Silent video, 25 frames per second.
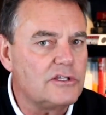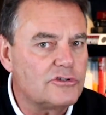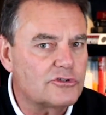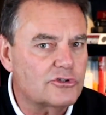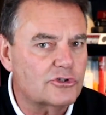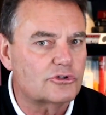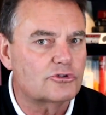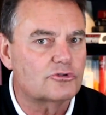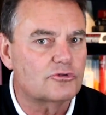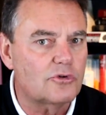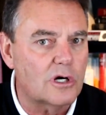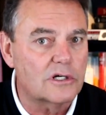
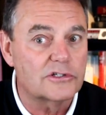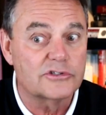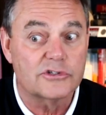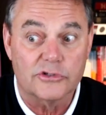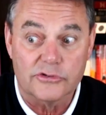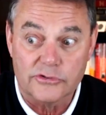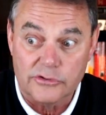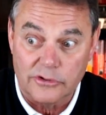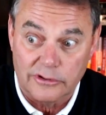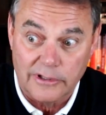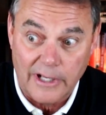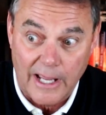
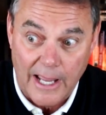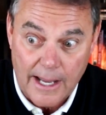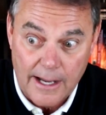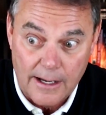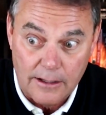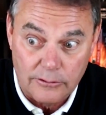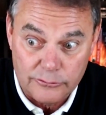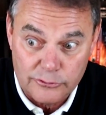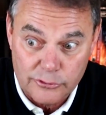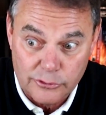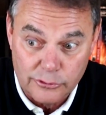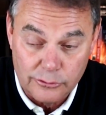instructions on
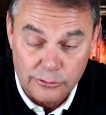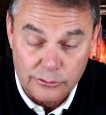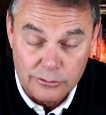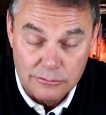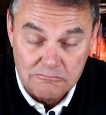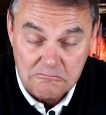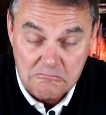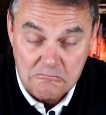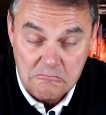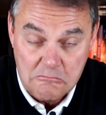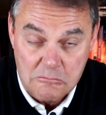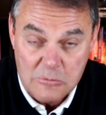how
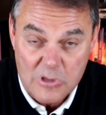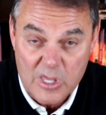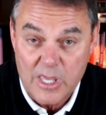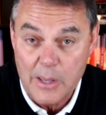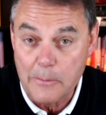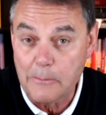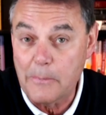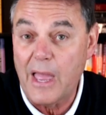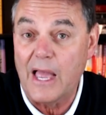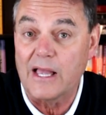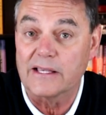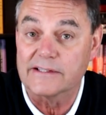to
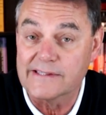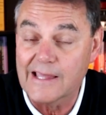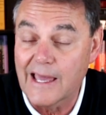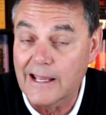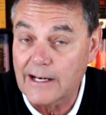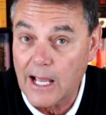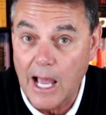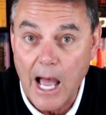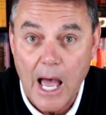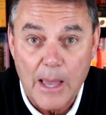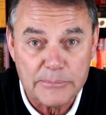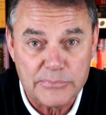get past
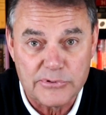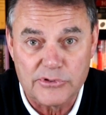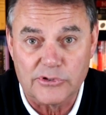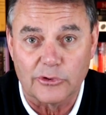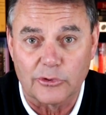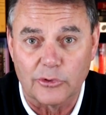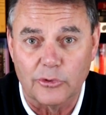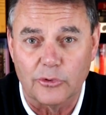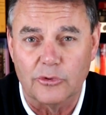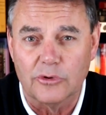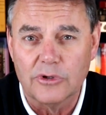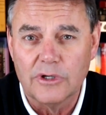that
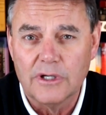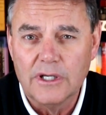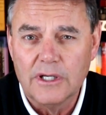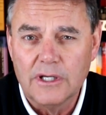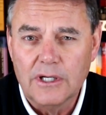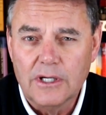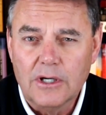obstacle,